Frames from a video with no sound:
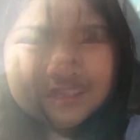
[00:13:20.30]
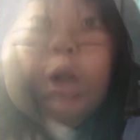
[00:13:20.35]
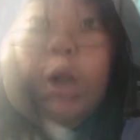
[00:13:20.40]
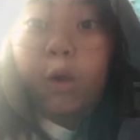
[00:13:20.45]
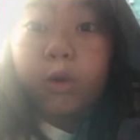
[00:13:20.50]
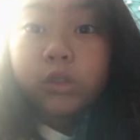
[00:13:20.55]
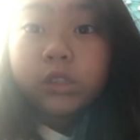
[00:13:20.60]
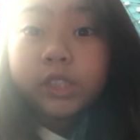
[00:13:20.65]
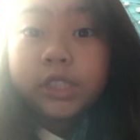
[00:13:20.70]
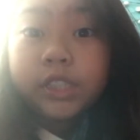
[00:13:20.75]

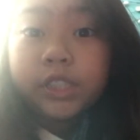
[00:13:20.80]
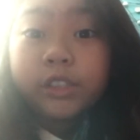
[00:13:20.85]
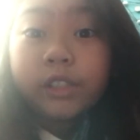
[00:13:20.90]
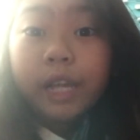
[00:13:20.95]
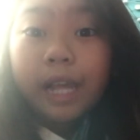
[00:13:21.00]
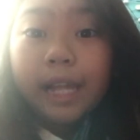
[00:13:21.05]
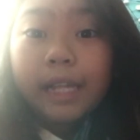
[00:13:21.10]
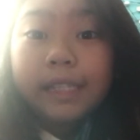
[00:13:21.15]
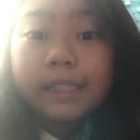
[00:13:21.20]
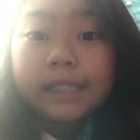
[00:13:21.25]
I'll see you
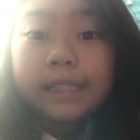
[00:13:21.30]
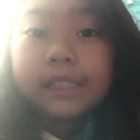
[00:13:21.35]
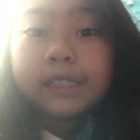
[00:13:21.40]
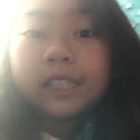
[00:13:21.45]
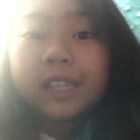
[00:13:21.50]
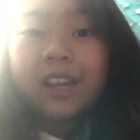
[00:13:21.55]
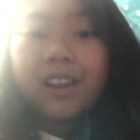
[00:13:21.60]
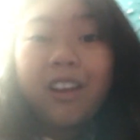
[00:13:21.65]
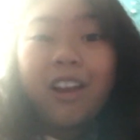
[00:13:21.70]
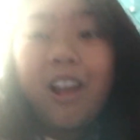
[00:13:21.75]
guys in
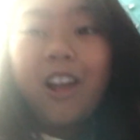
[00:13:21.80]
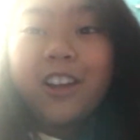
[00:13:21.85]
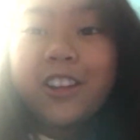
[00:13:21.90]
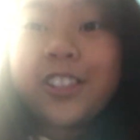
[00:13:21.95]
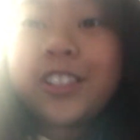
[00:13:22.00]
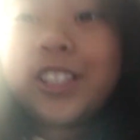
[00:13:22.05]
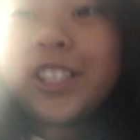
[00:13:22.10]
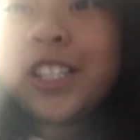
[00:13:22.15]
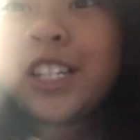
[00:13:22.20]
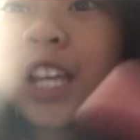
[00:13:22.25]
the
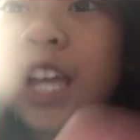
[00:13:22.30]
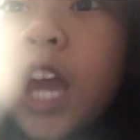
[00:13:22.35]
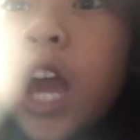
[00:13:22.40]
garage